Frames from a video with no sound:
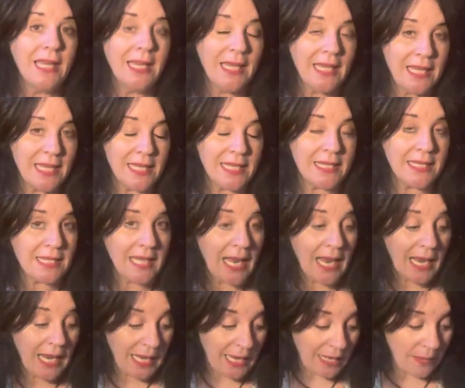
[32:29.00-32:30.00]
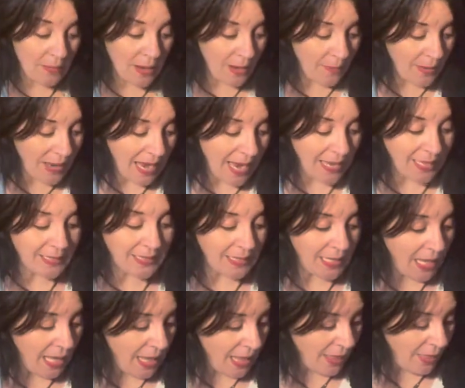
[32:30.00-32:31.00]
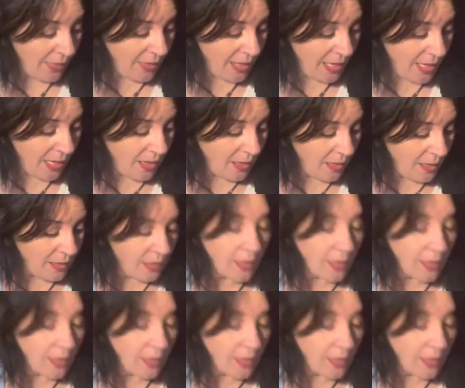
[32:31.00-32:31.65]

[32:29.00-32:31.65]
is in my bags, the